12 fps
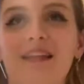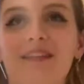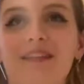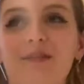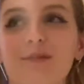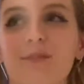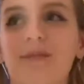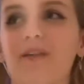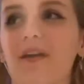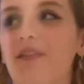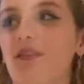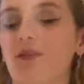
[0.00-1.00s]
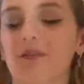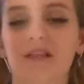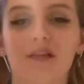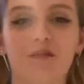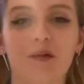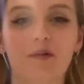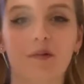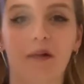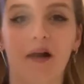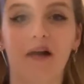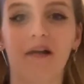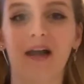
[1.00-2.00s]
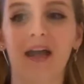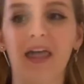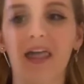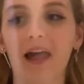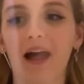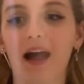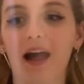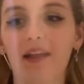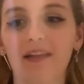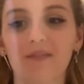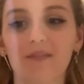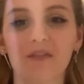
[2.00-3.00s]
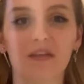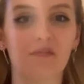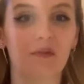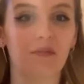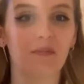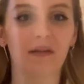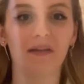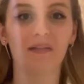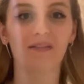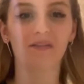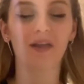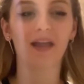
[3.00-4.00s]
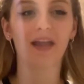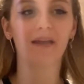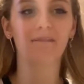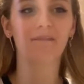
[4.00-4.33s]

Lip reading: this would be fun to talk to other people about, and I talk to other people about it, and it's great.